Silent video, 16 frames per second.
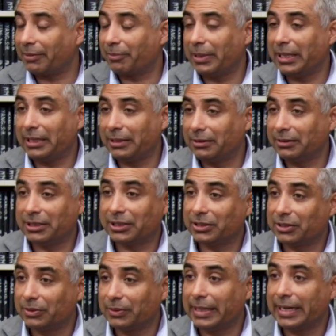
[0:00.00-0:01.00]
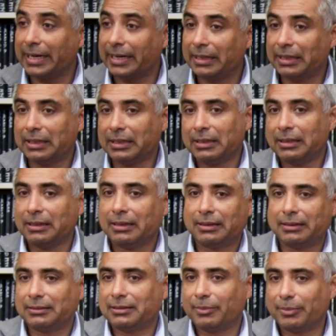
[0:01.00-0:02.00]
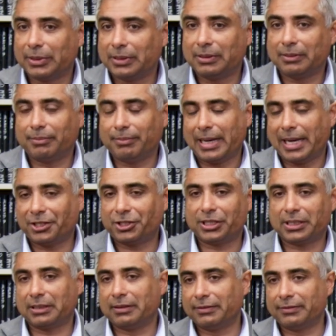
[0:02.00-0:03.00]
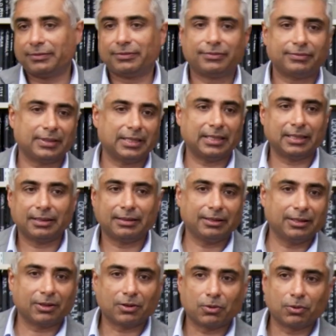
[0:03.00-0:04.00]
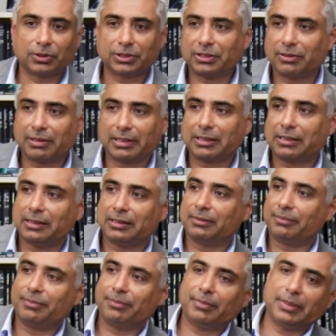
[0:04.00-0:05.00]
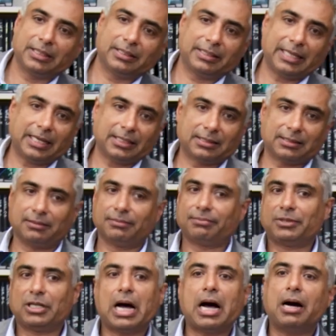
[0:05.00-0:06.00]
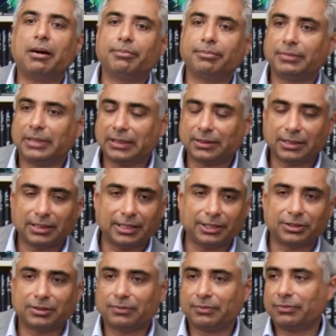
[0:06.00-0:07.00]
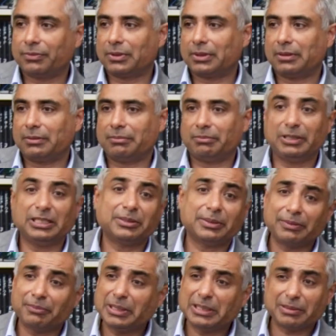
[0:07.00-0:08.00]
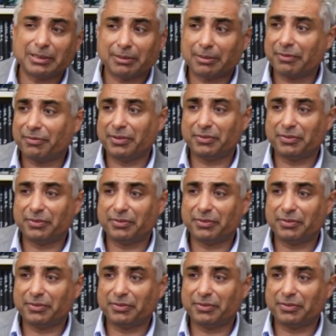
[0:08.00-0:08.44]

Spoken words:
we need to just do a simple matching of course curricula, but that's a top destination for we send about